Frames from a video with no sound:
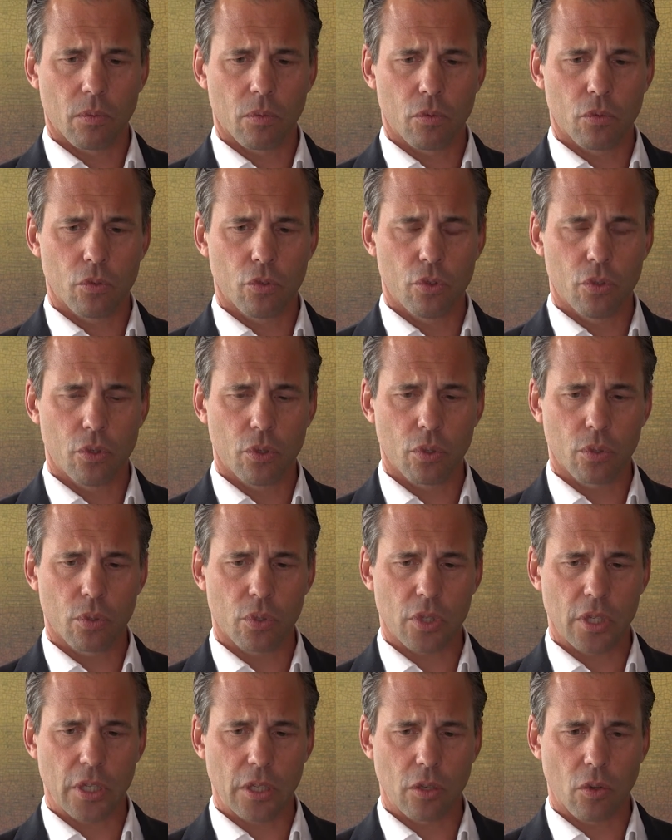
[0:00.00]

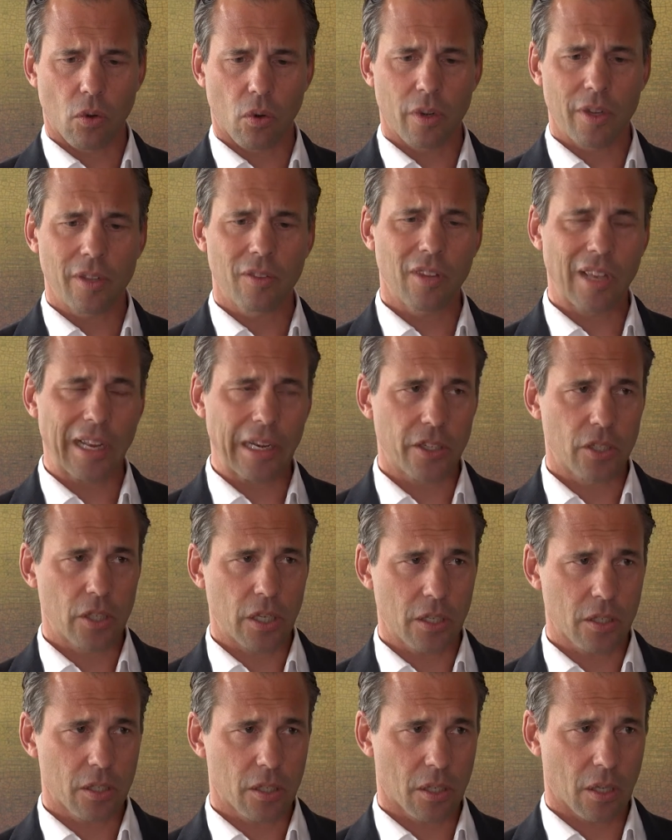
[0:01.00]
using your
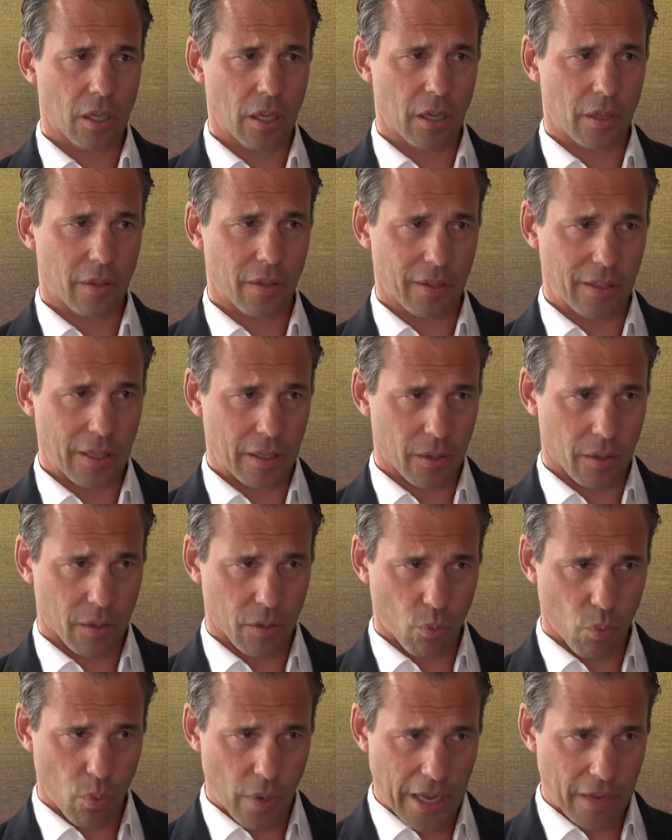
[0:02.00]
intelligence, I think that
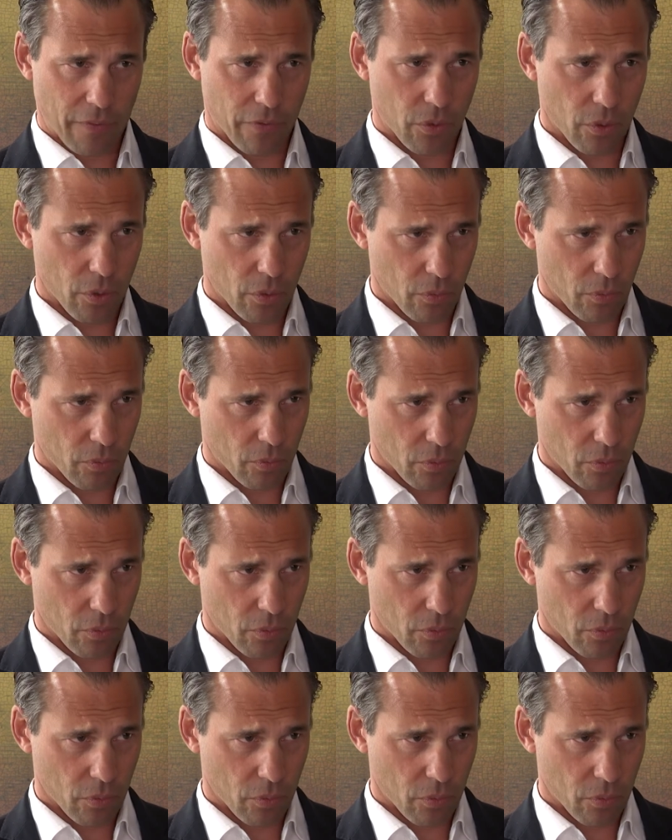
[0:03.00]
the way you